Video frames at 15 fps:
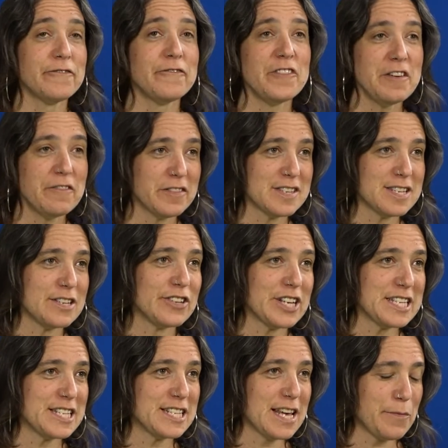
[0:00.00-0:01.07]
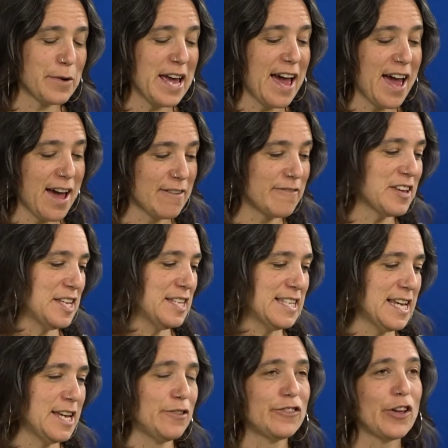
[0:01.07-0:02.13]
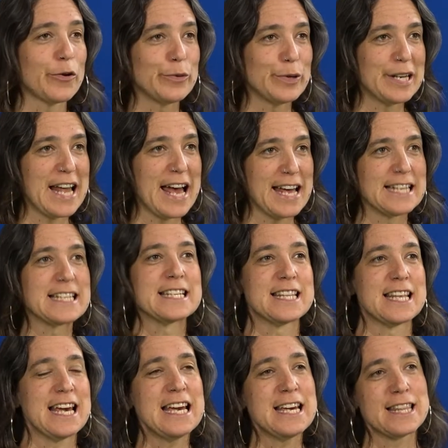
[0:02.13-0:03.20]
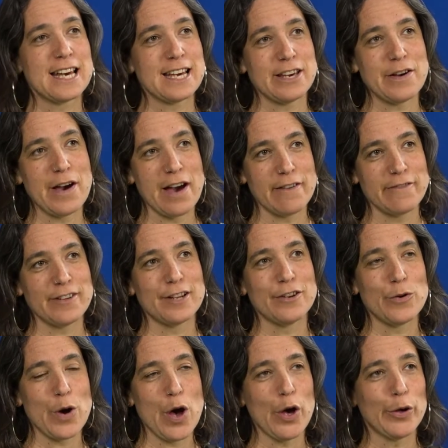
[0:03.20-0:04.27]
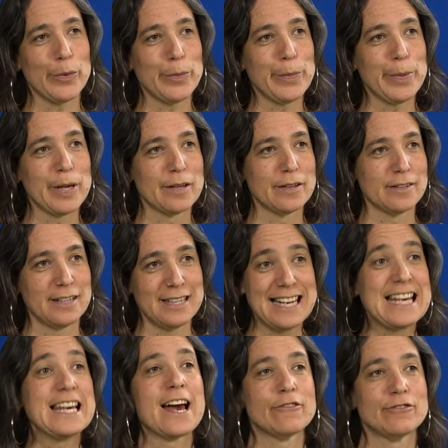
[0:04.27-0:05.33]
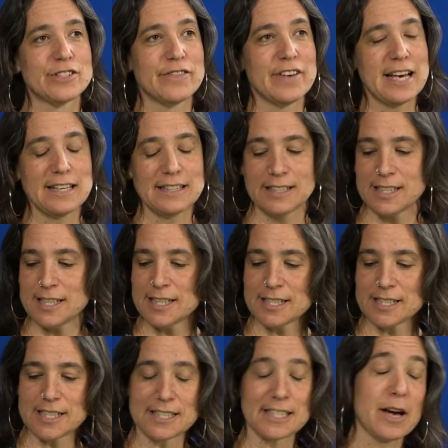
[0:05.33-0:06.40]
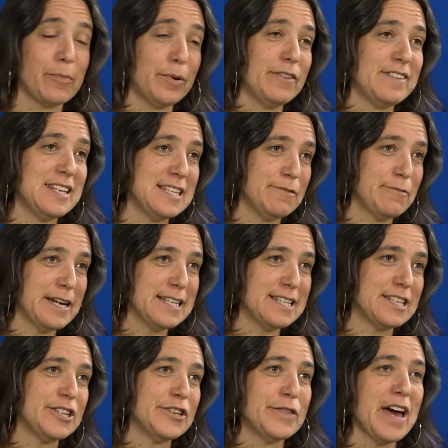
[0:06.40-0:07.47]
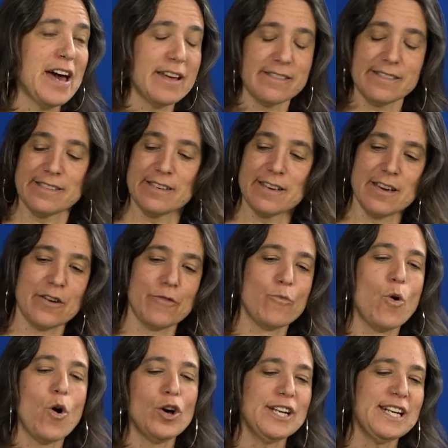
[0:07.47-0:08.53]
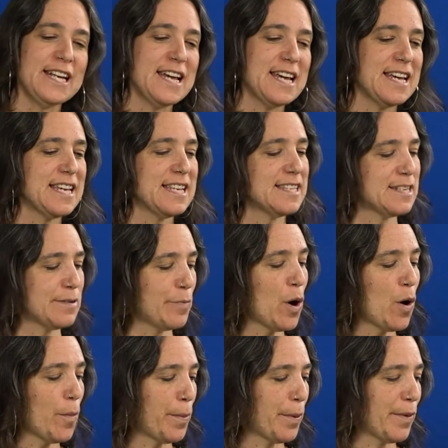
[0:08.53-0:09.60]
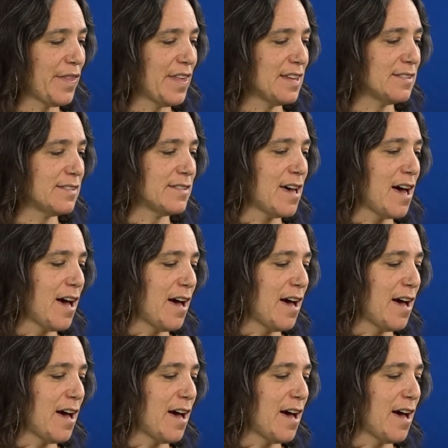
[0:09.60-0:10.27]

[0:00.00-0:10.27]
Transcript: fifth suggestion that we have is that you don't let the heat that you have in your home leak out of it. There's a couple of easy ways to do that. One is to pop this